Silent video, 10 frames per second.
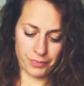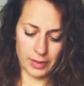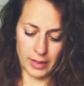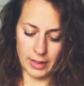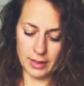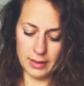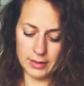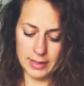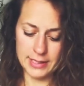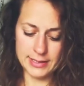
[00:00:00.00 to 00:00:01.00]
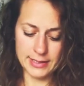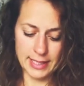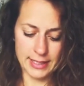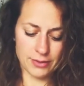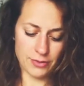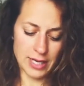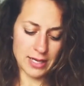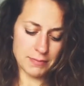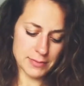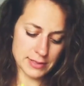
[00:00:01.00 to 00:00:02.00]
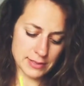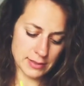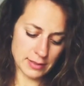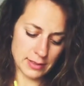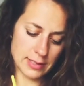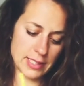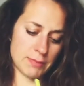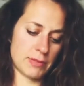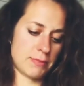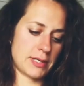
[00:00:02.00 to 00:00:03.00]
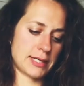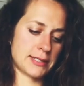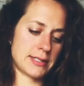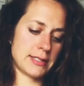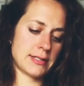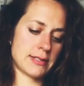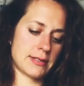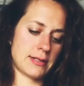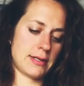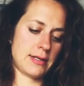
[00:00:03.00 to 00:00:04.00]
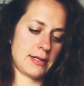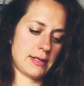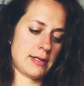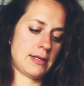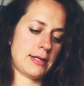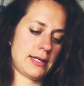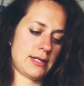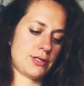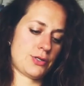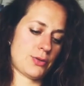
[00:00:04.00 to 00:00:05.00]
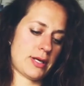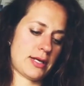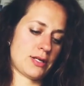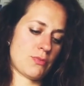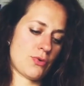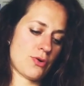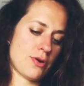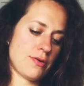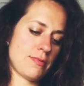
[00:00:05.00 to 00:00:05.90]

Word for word: Okay, that's 9 grams. Let me mix it. I need to add more.